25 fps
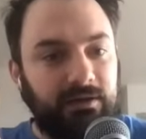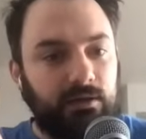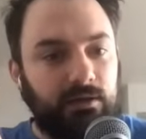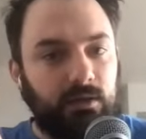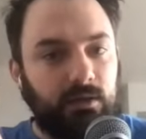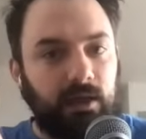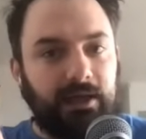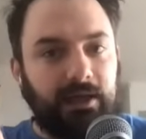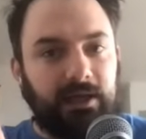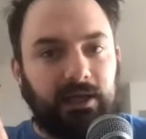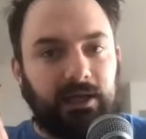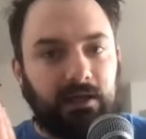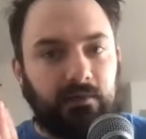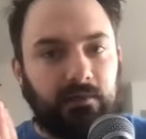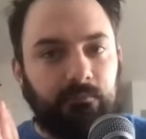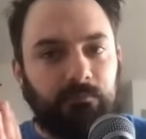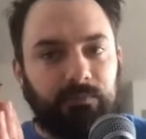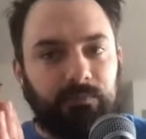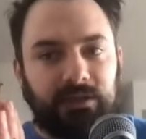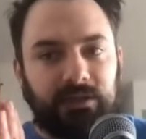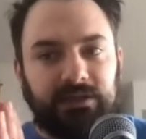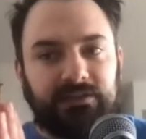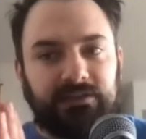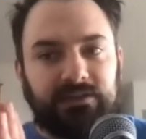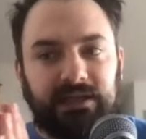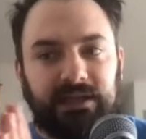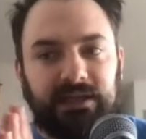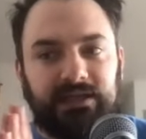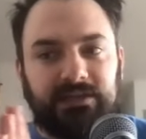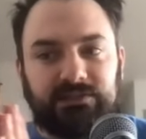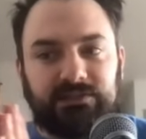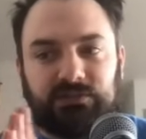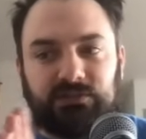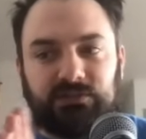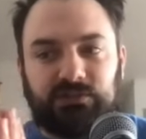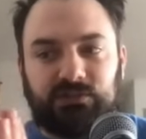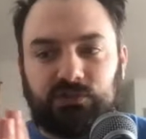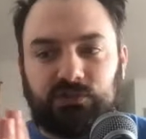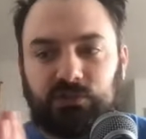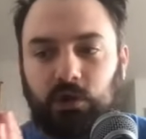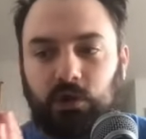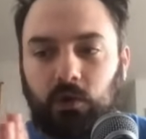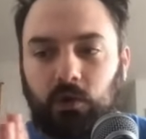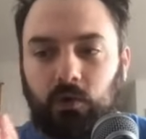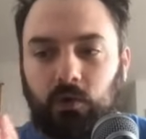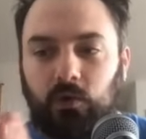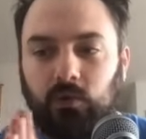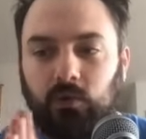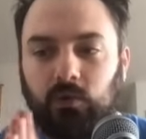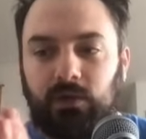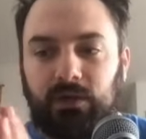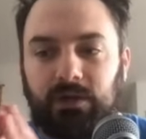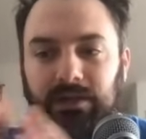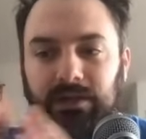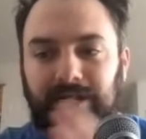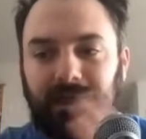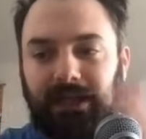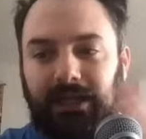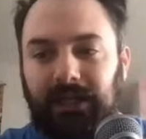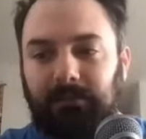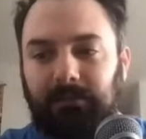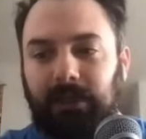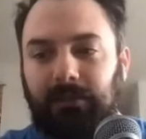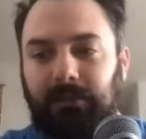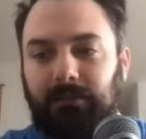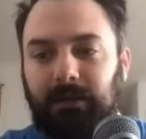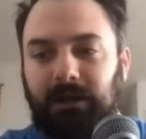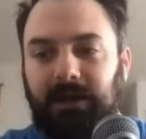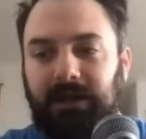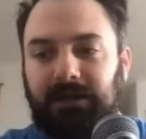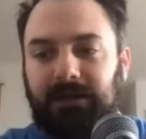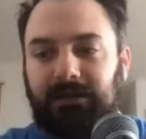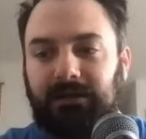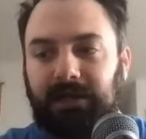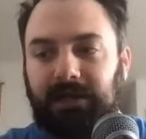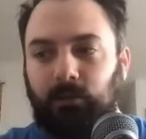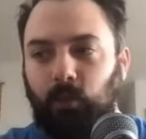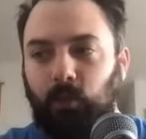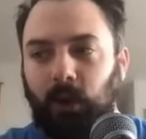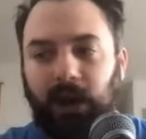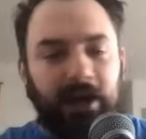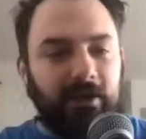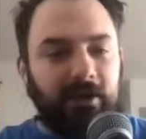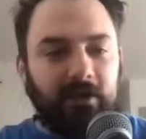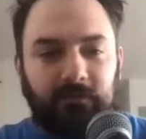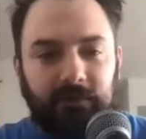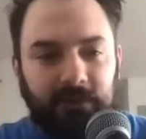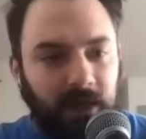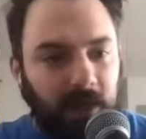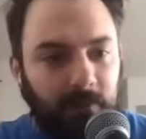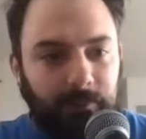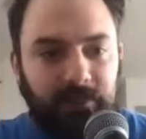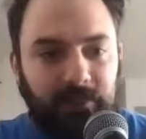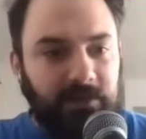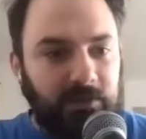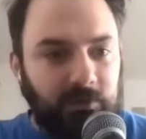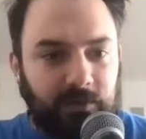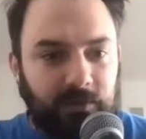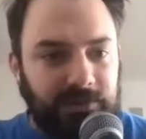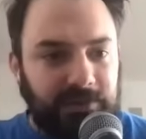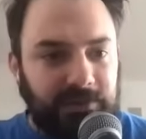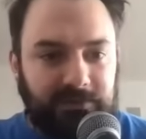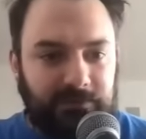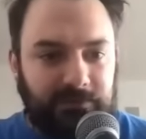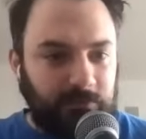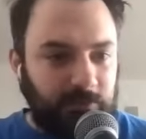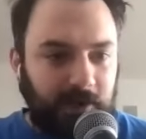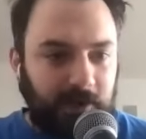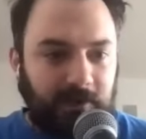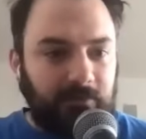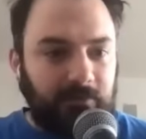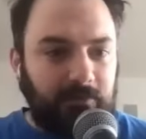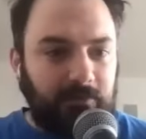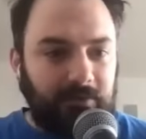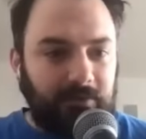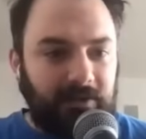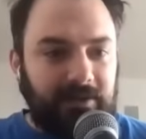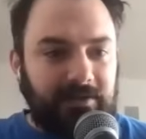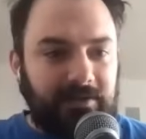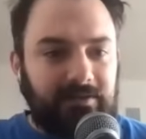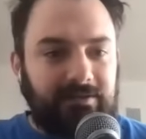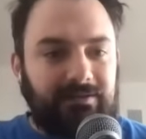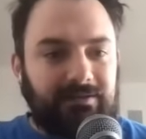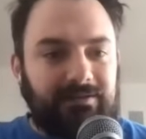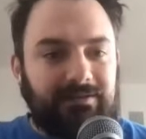like that is just so in my mind. Like, why have we not been doing this forever, right?